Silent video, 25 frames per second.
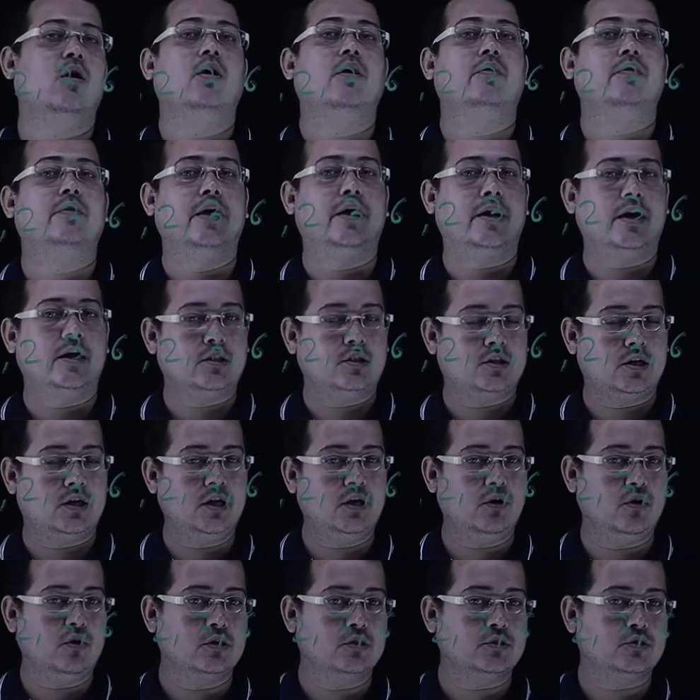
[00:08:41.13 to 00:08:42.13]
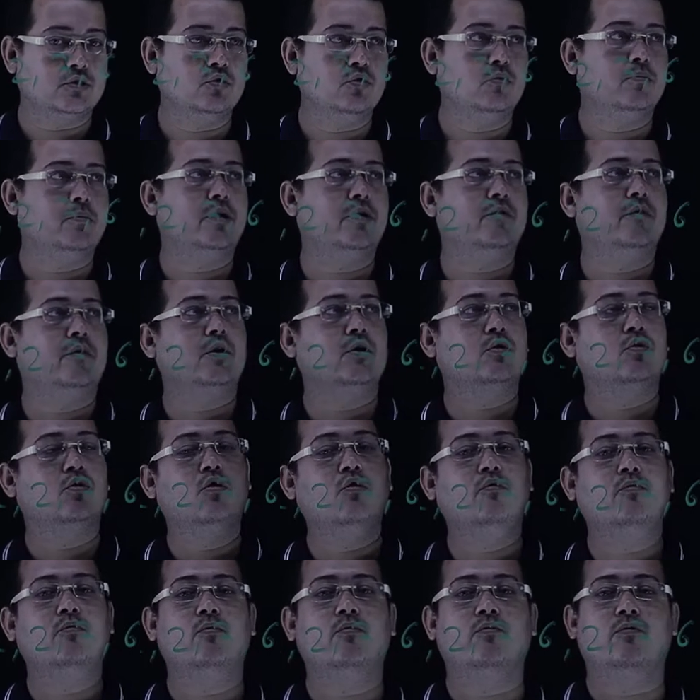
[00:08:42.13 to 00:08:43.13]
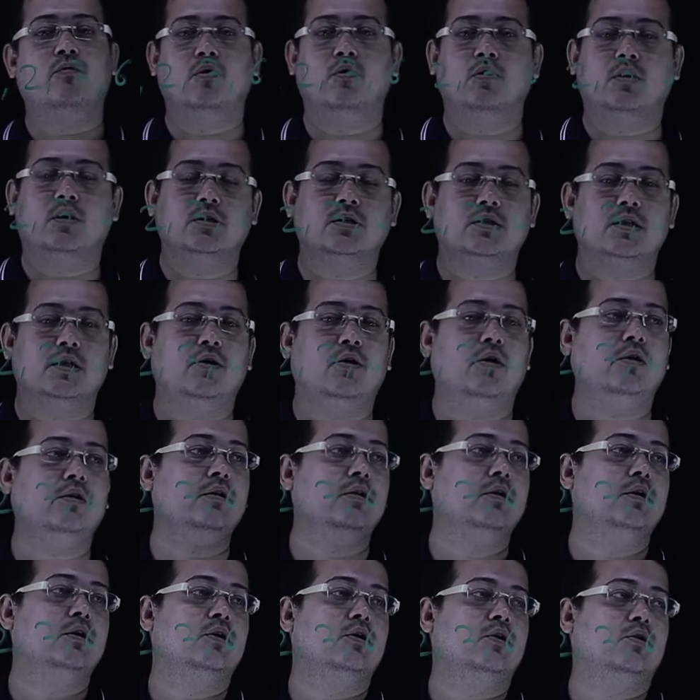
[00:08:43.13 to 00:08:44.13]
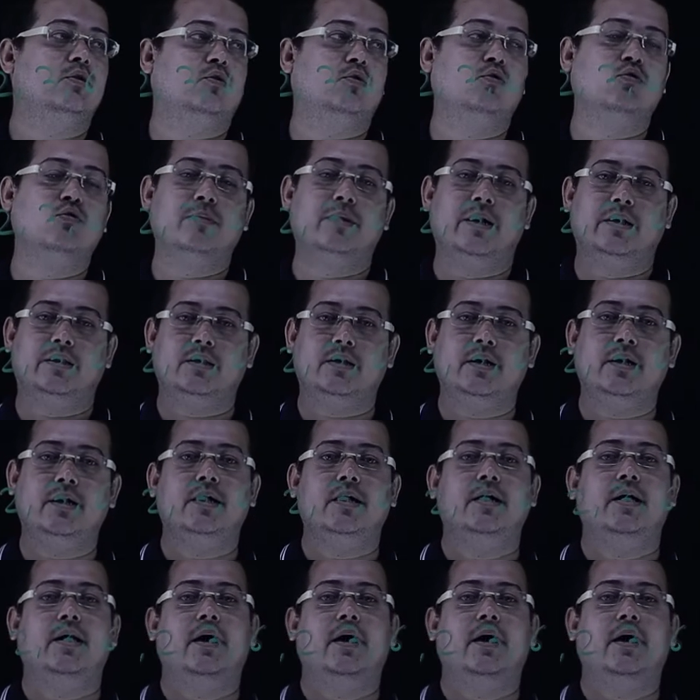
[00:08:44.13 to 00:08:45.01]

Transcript: There are three also, but we will go focusly on two methods,